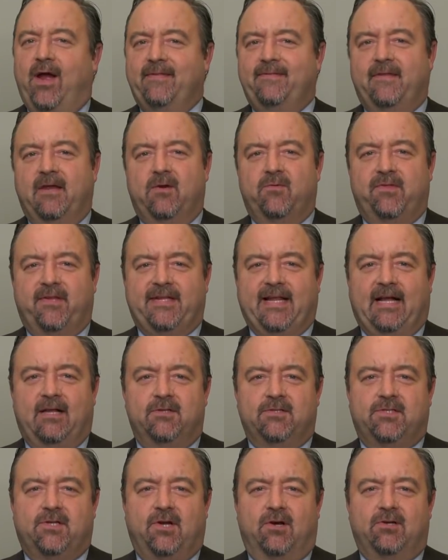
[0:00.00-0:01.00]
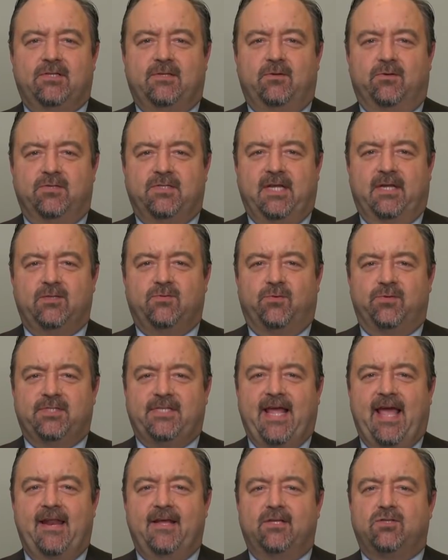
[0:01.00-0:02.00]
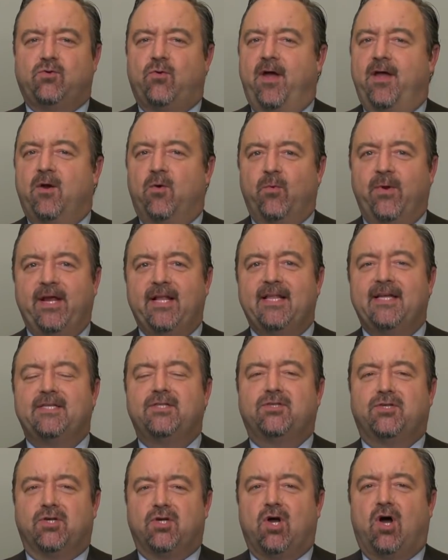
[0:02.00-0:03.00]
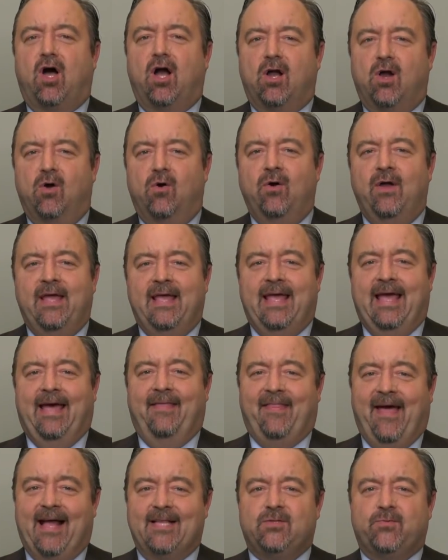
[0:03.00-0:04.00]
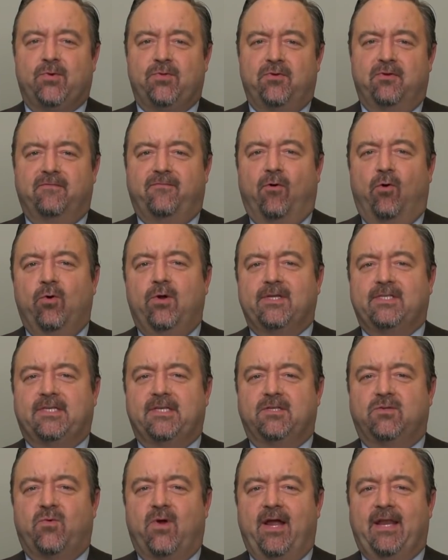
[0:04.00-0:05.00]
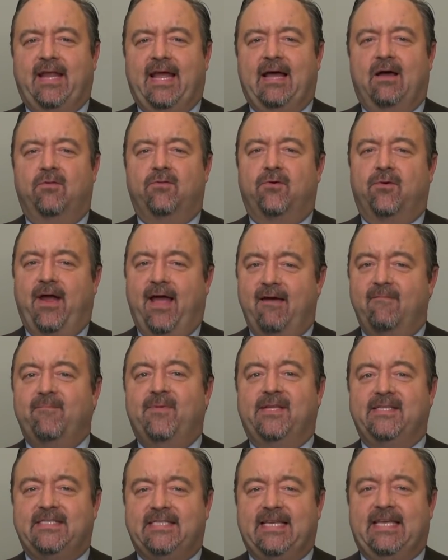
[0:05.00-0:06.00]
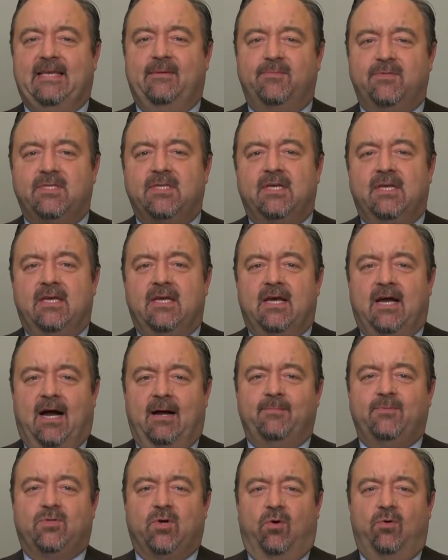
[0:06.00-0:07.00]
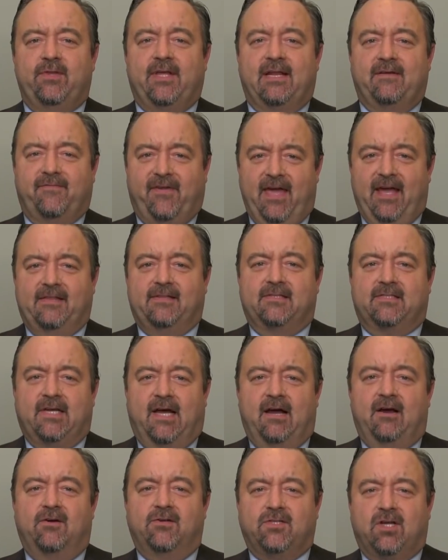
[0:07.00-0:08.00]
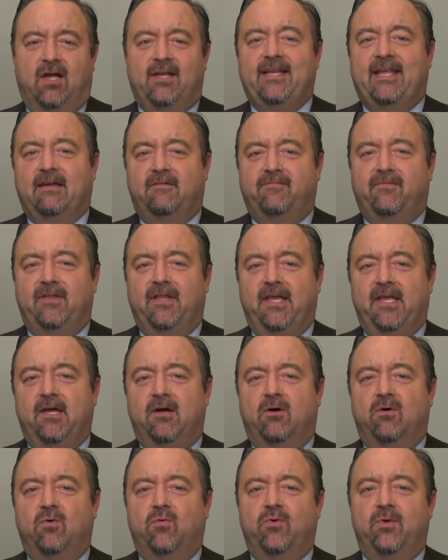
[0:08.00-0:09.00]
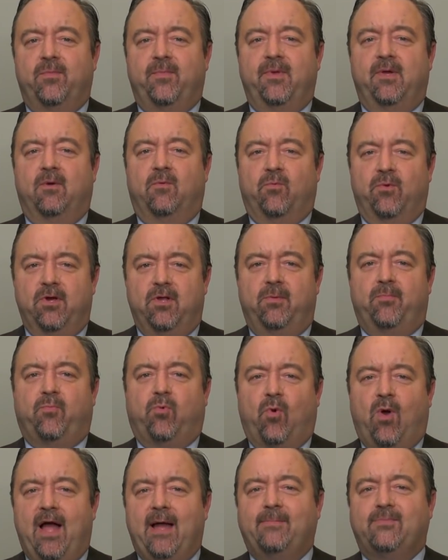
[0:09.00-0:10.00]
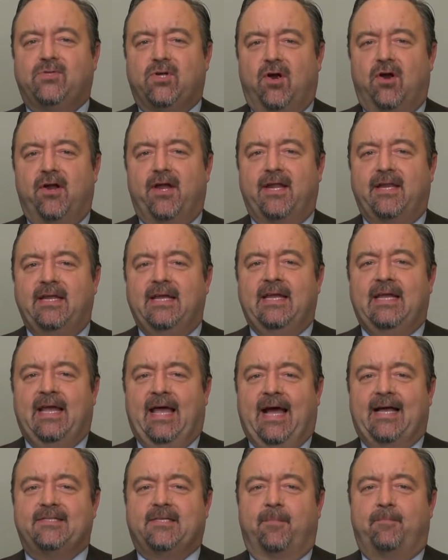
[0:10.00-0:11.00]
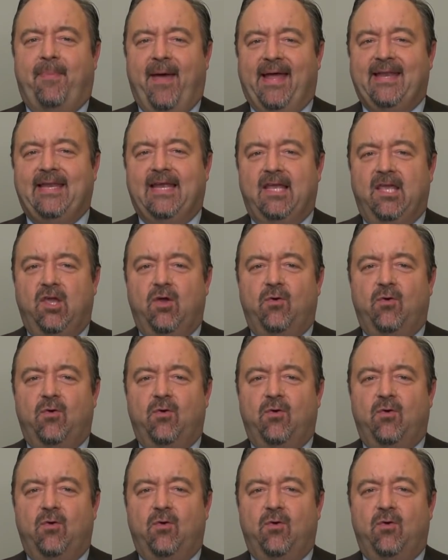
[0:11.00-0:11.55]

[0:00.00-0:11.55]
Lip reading: right there with the Dallas Stars in those central standings trying to reel in Chicago. And that's where their focus is right now. There have been teams, I'm told, that have kicked the tires on Nick Foligno, who would be a real prime target as a pending